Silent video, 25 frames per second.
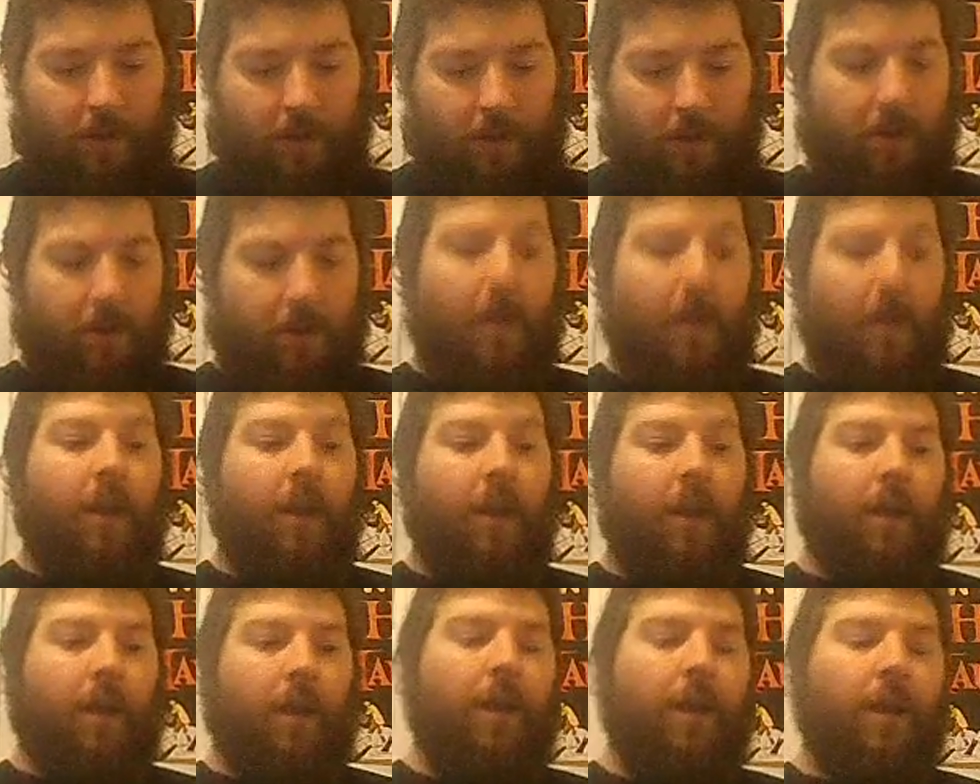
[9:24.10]

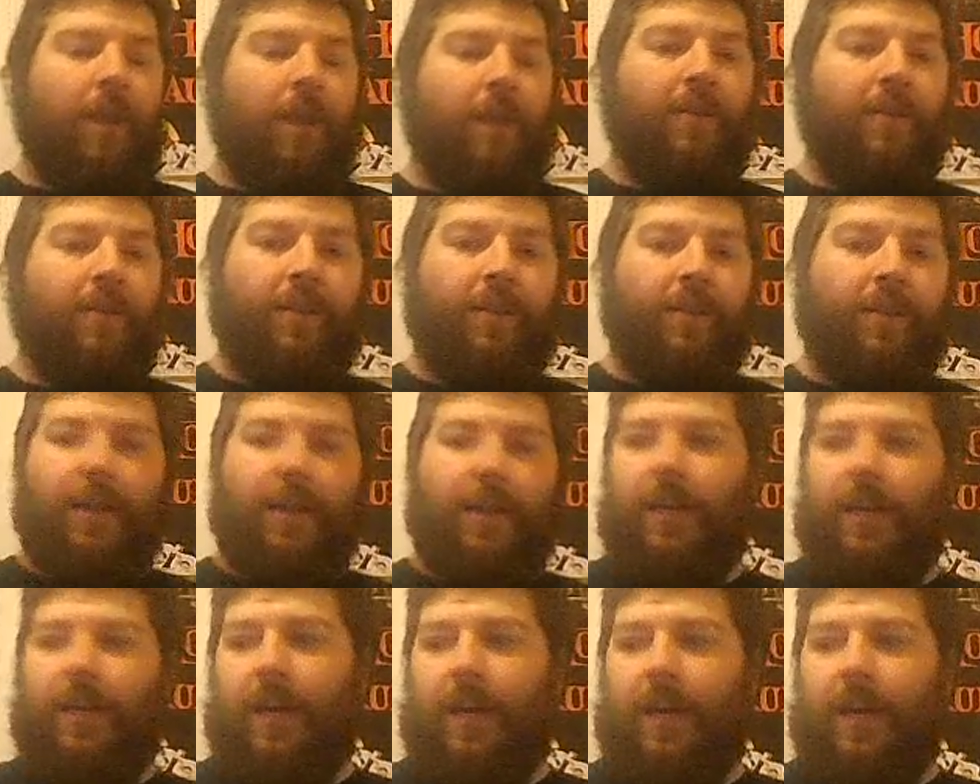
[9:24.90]
not everything I
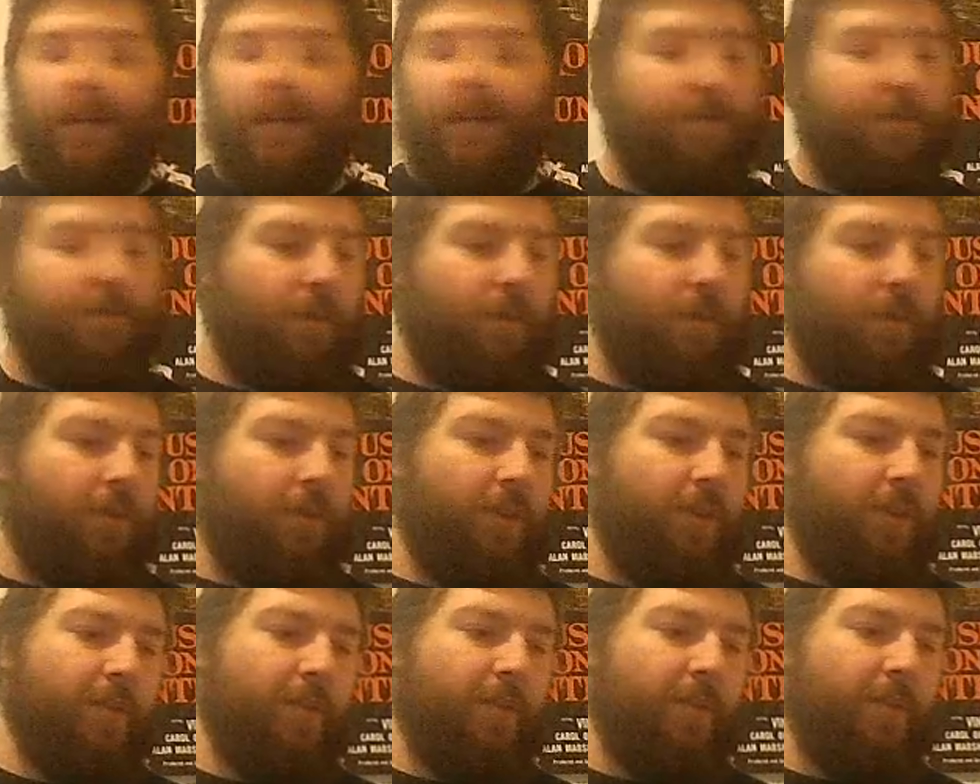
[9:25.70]
got for
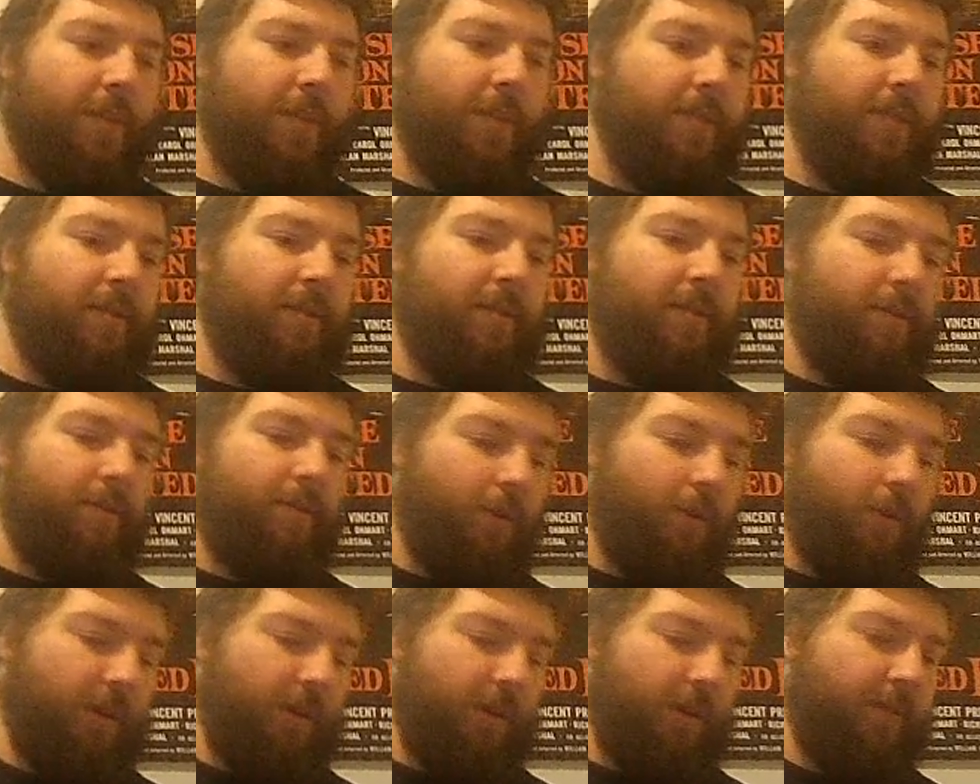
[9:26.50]
Christmas, of
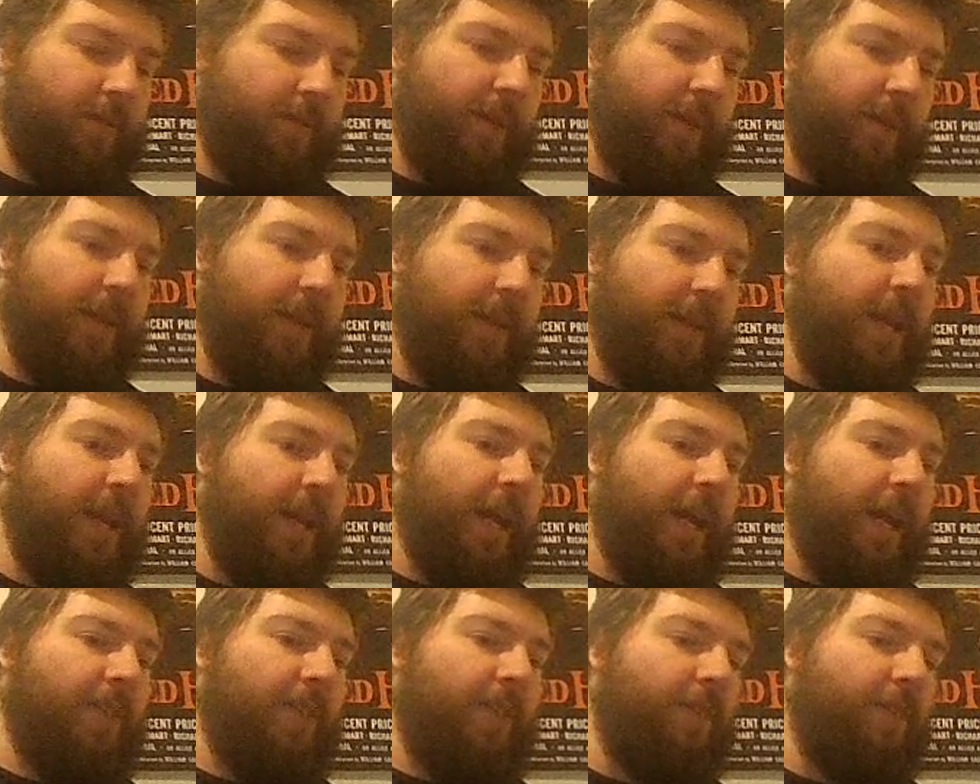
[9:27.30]
course, but
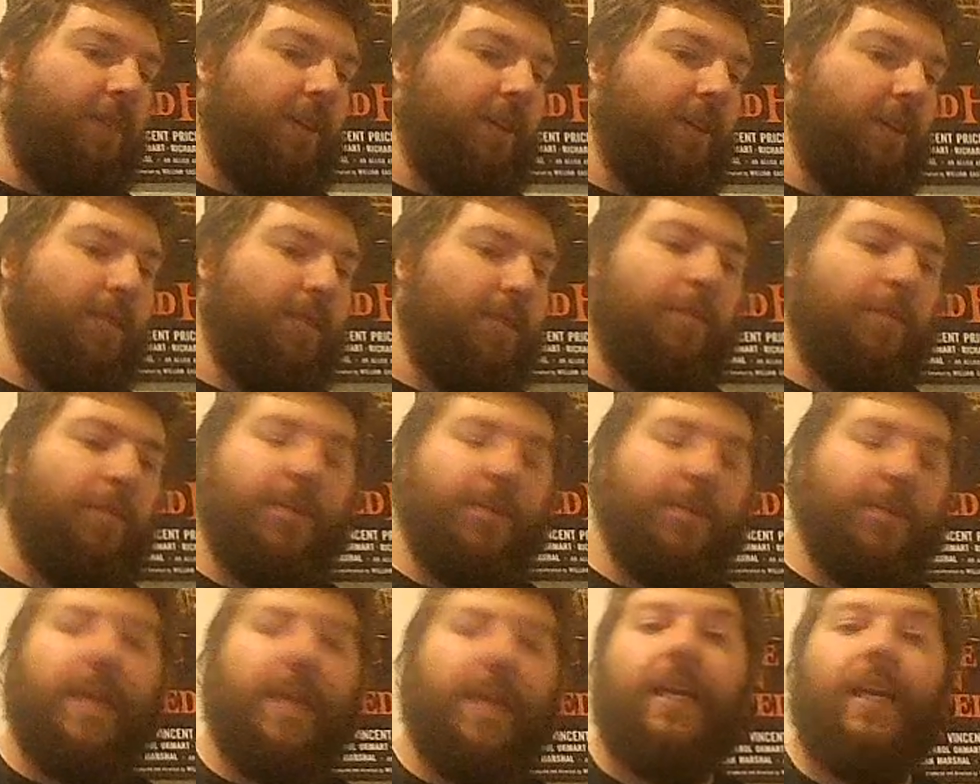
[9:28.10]
as far as
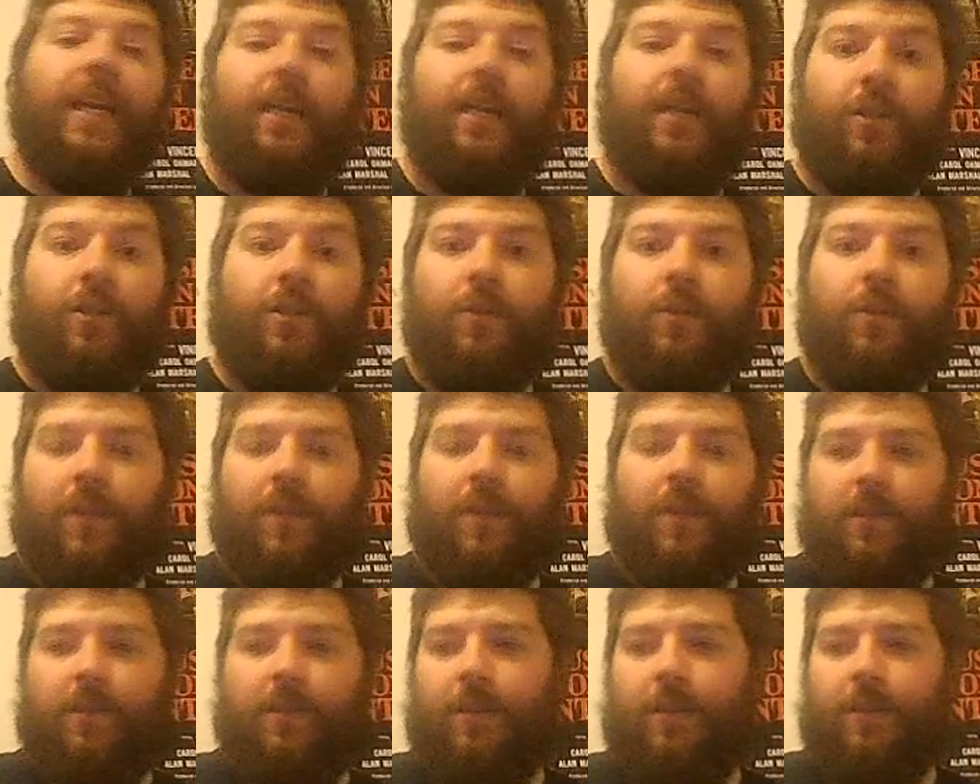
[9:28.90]
pertaining to
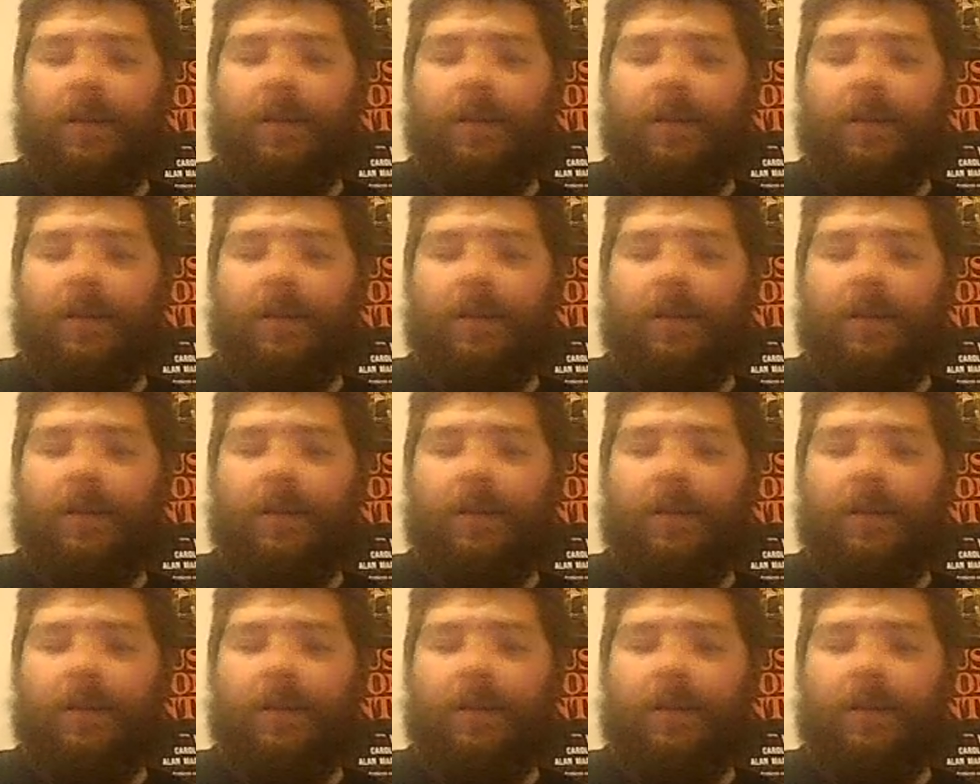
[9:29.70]
this